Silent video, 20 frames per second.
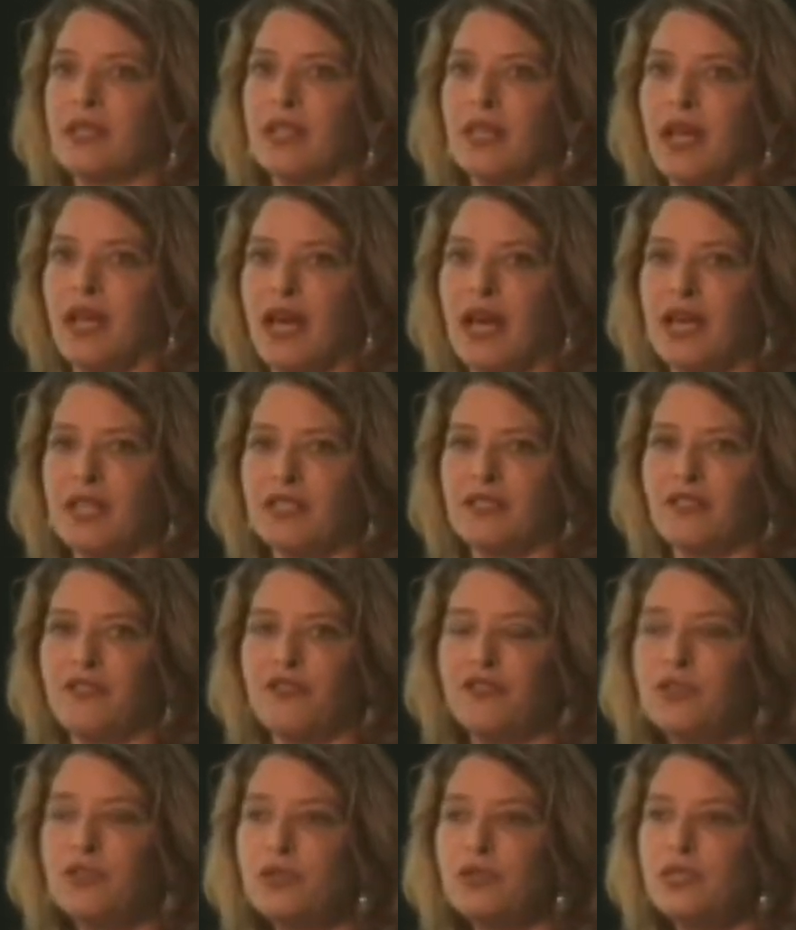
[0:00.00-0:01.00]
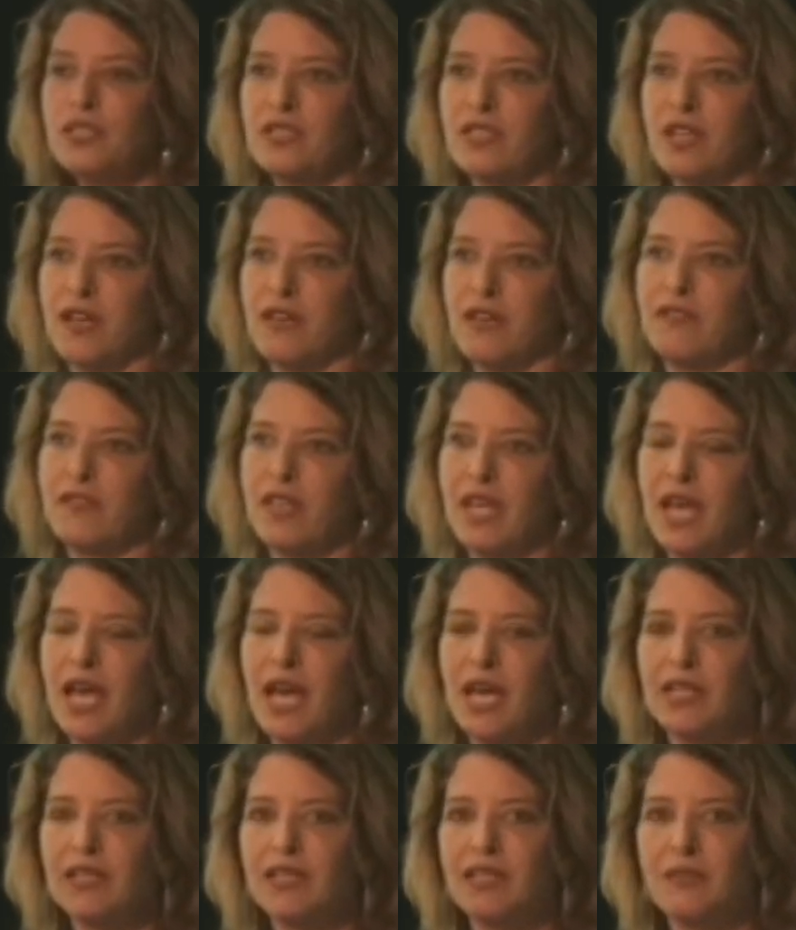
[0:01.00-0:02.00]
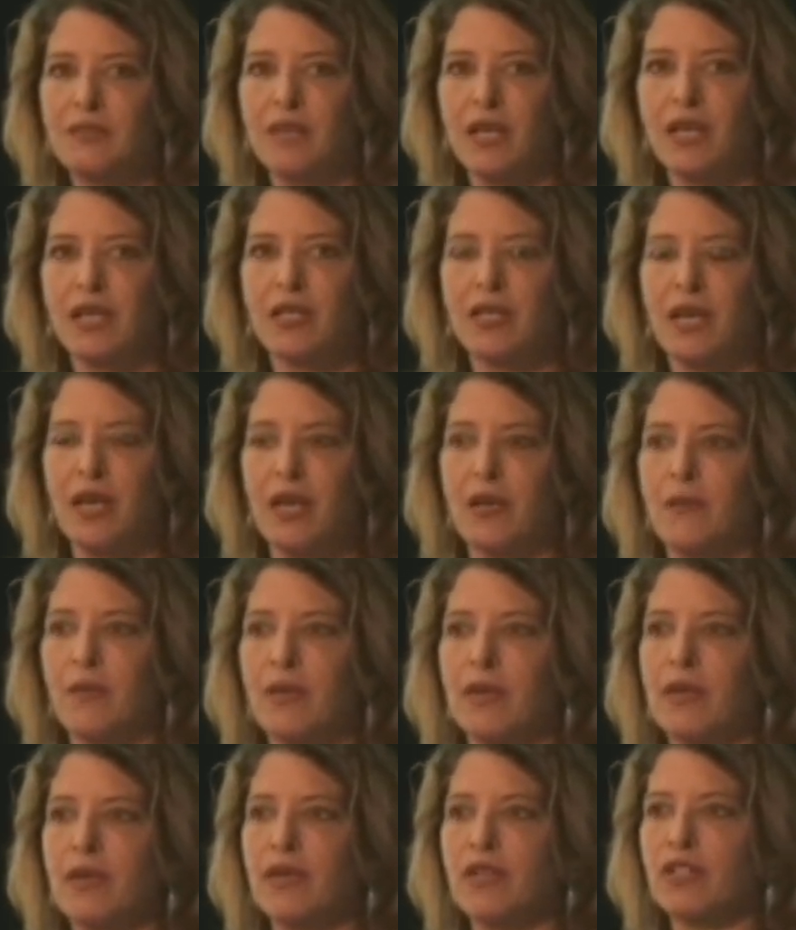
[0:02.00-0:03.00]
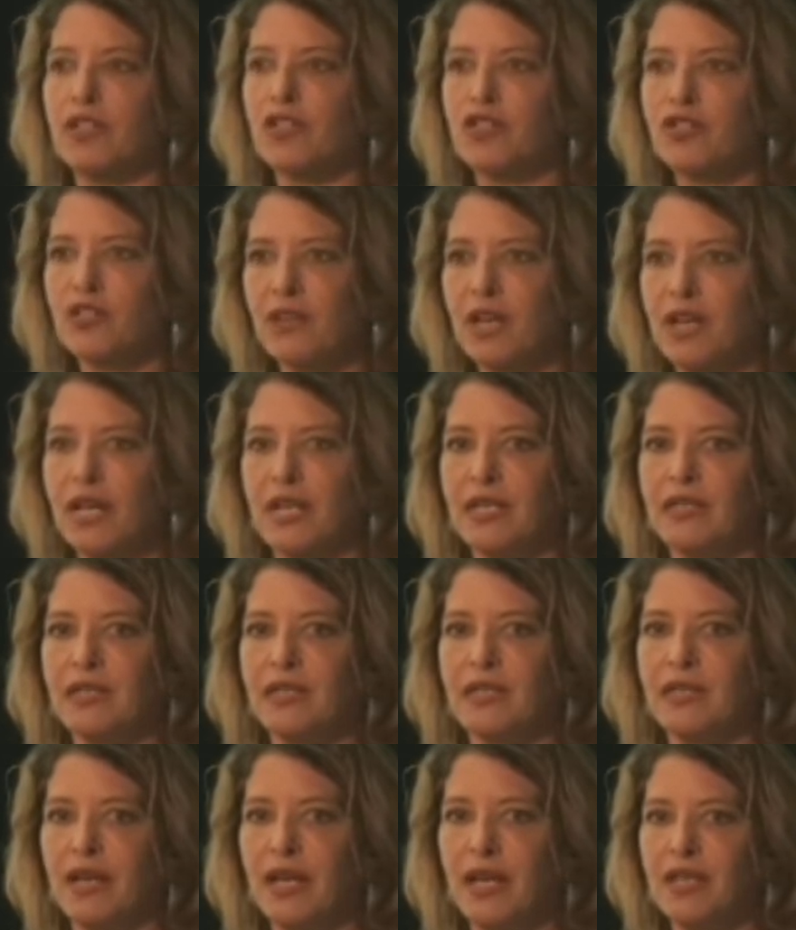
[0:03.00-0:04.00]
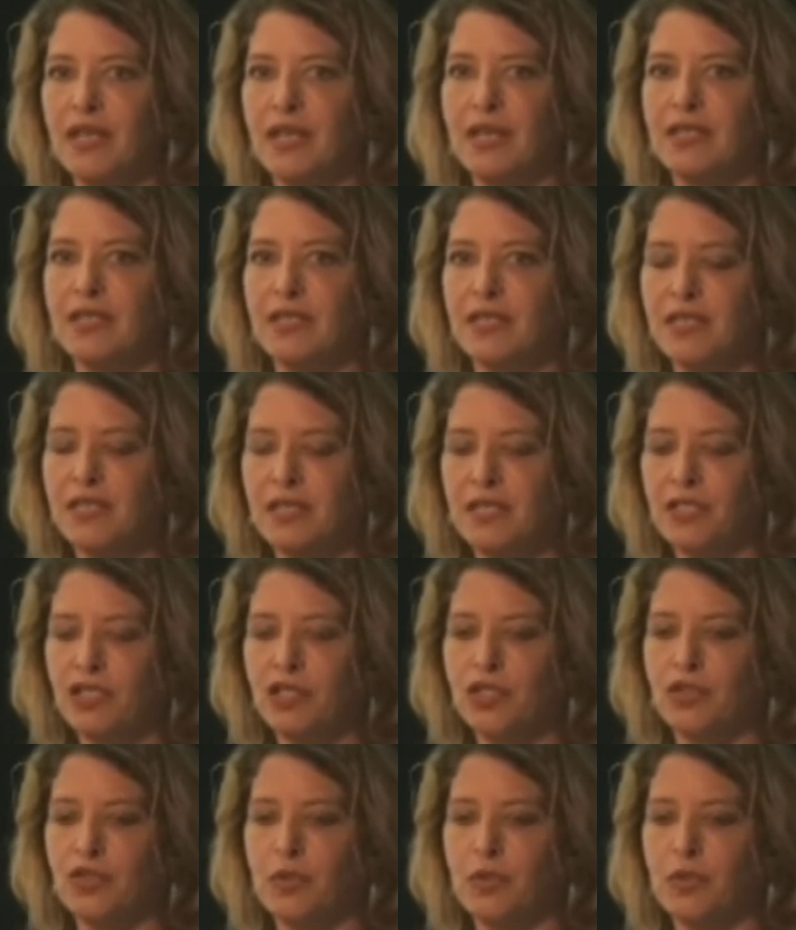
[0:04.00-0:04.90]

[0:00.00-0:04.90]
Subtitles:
as foodstuff, they had to make them straight. And they did this through a